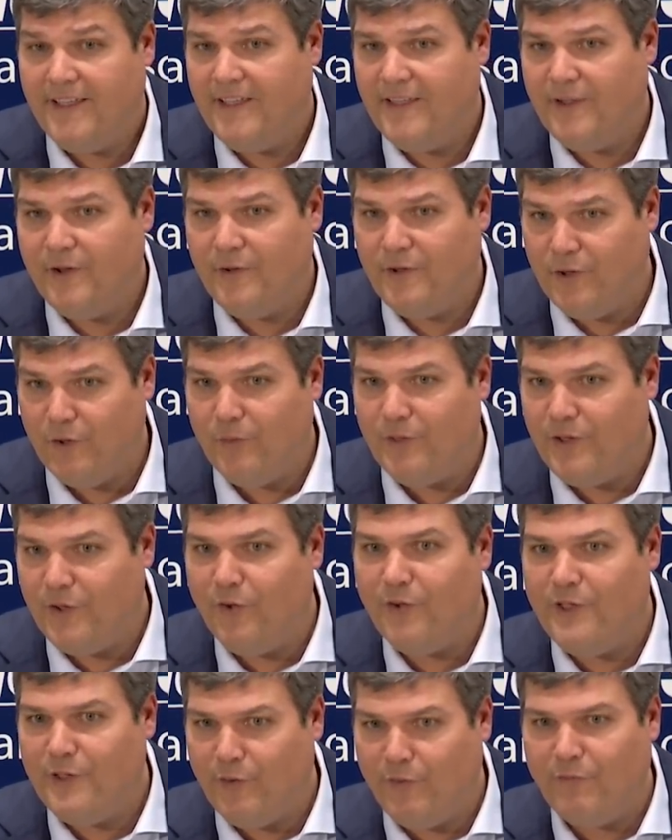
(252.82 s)
you know,
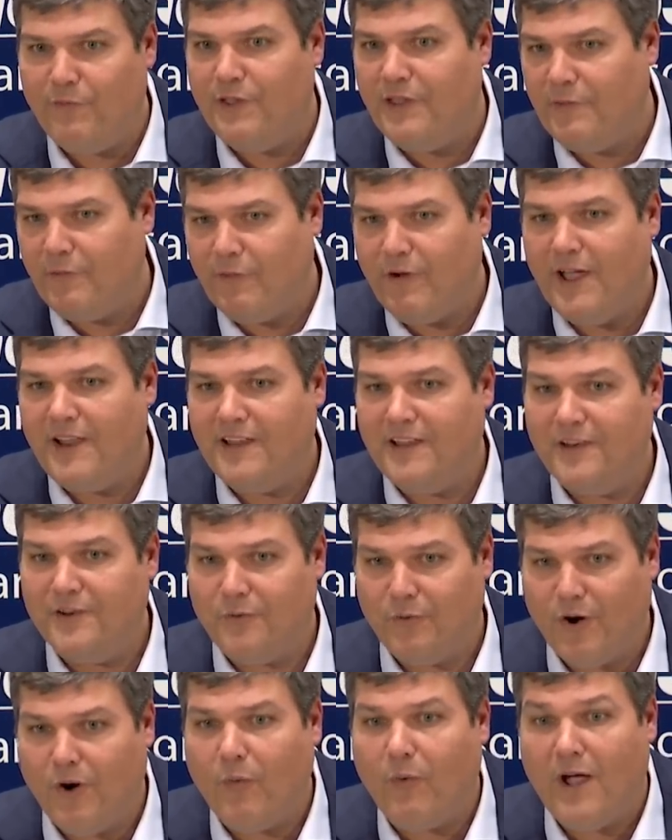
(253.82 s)
he'll fit right
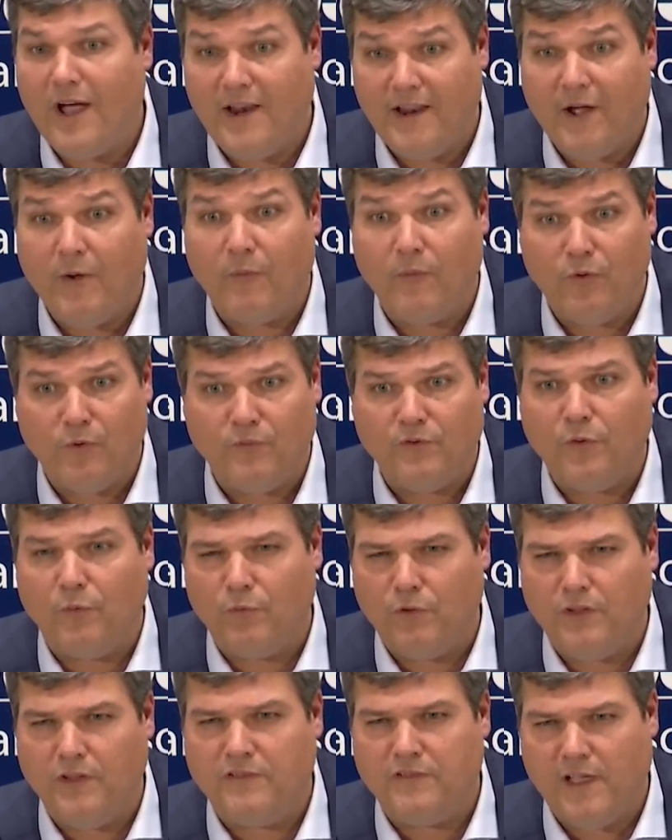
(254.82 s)
into our wideout room. So
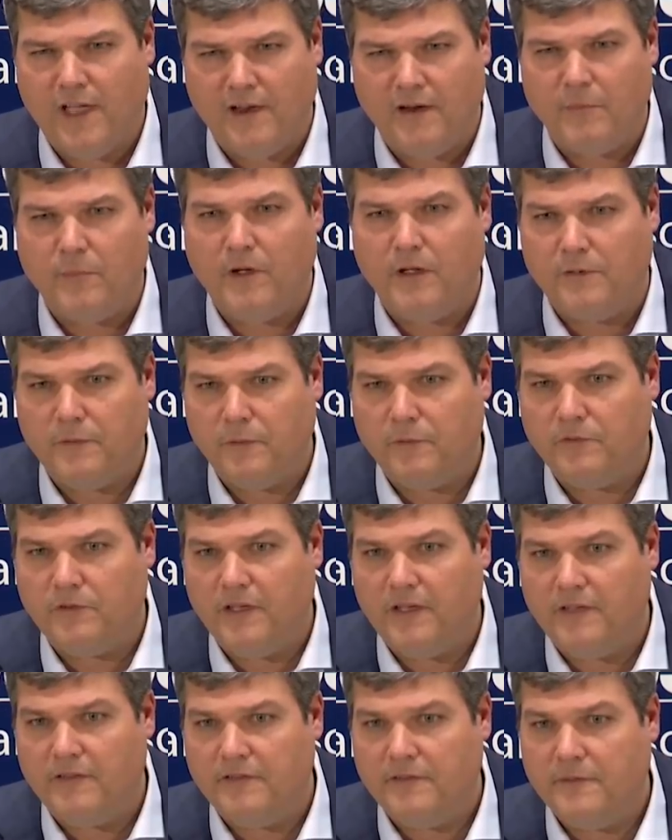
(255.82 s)
really excited about those
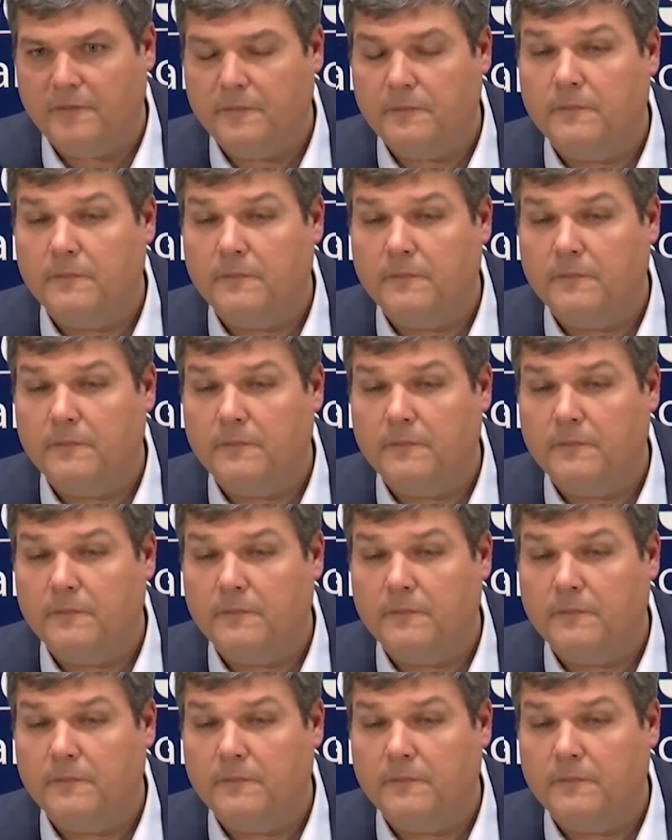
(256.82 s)
guys.